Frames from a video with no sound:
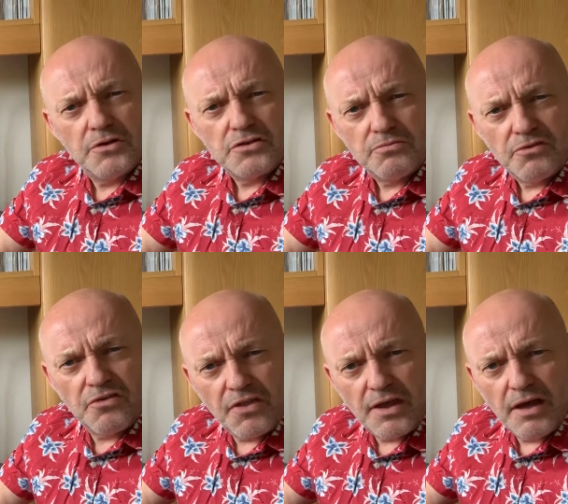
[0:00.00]
which
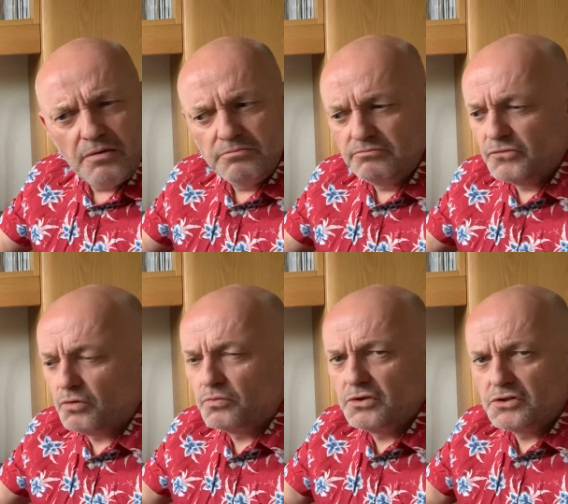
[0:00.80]
was the
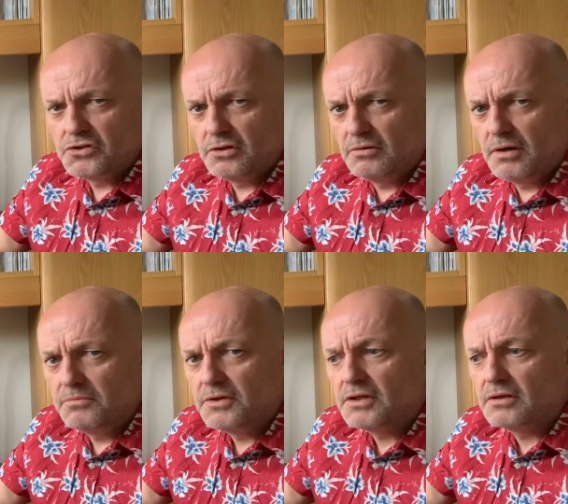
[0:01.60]
not really sure what
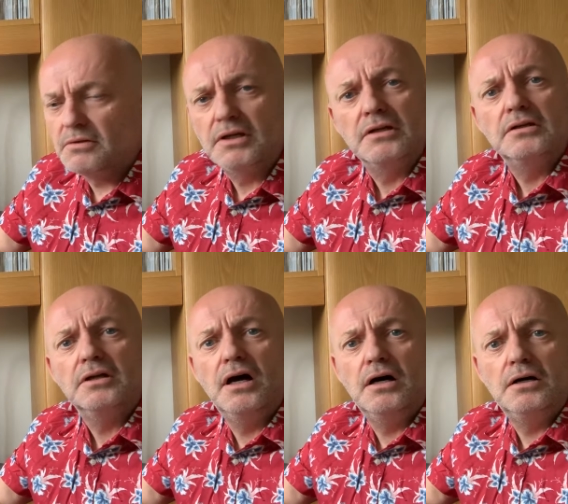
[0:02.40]
I'm doing
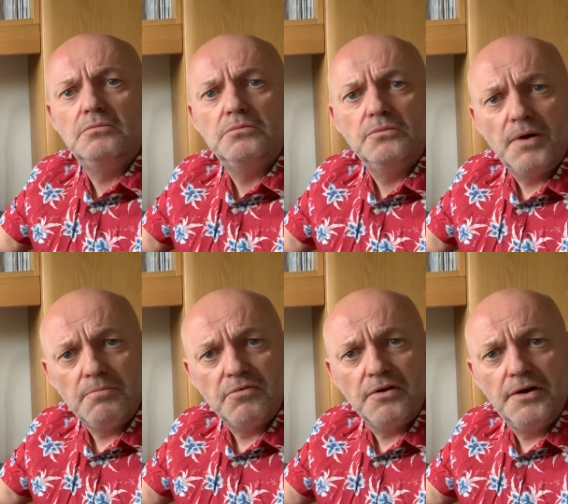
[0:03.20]

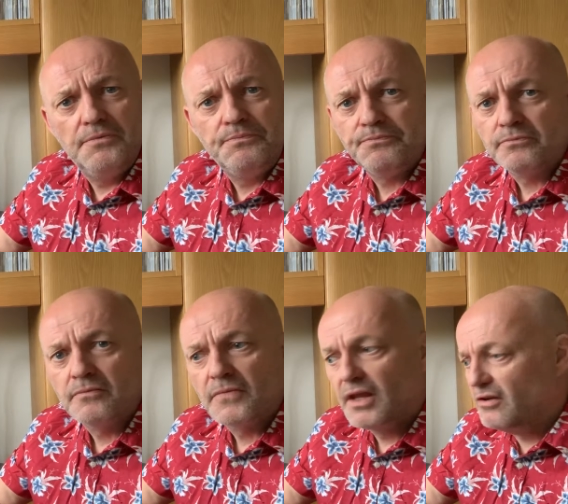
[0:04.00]
website.
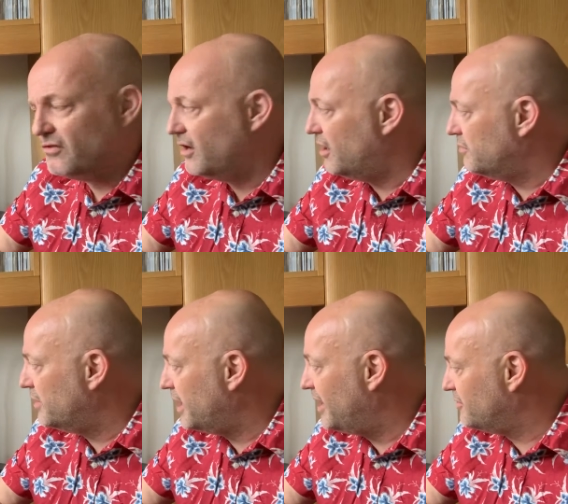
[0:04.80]
It's a
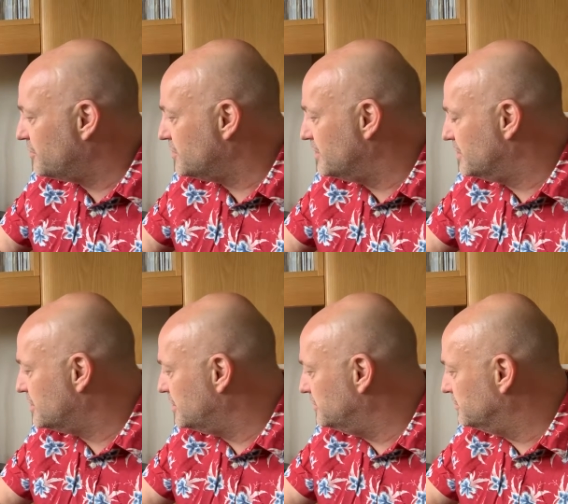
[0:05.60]
halfway house between the
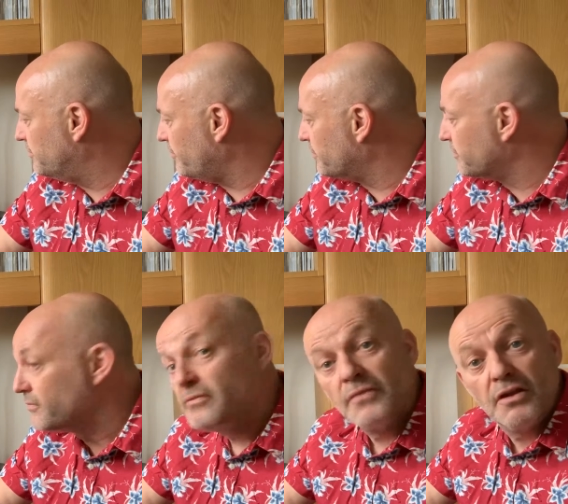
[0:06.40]
two.
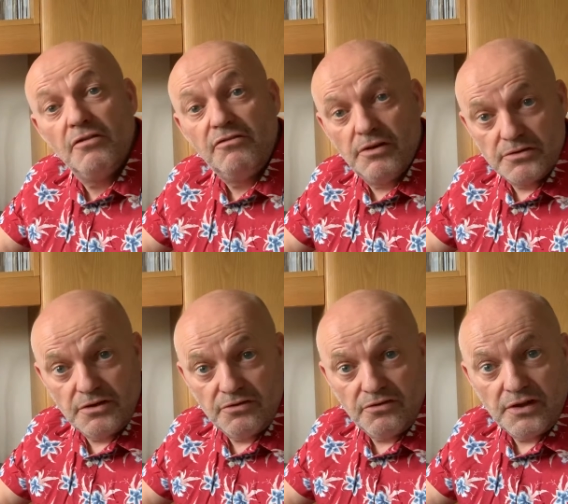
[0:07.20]

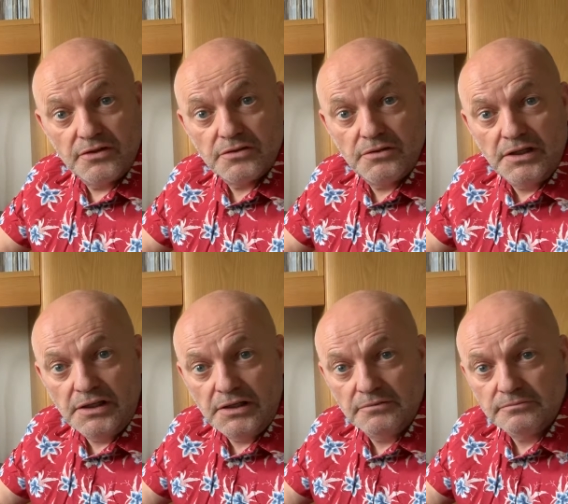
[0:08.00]
Photos of
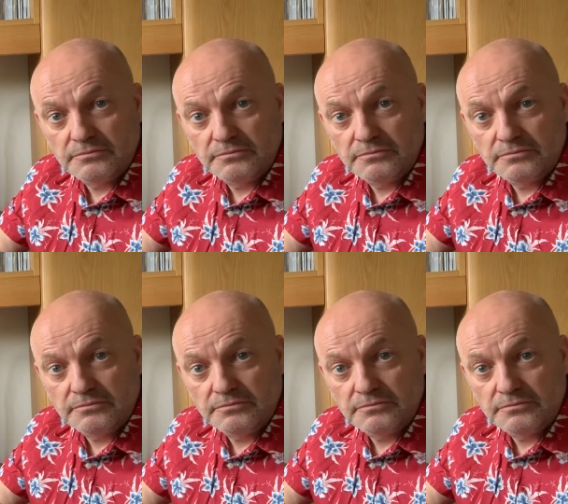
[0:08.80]
Santorini.